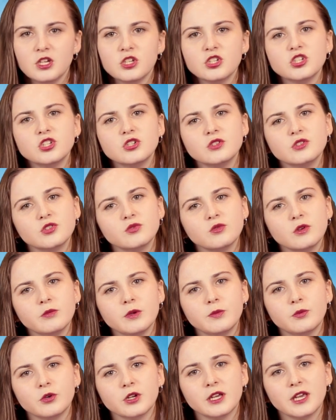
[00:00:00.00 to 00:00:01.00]
students will
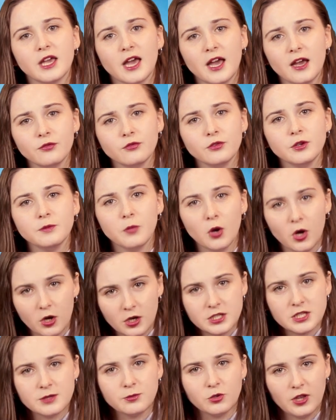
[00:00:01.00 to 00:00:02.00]
be putting every
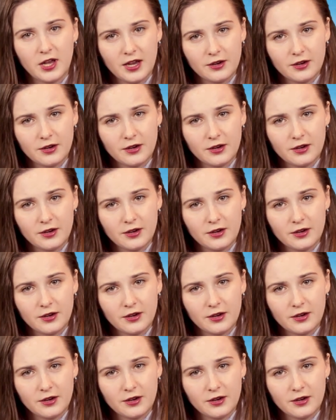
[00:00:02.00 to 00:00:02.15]
possible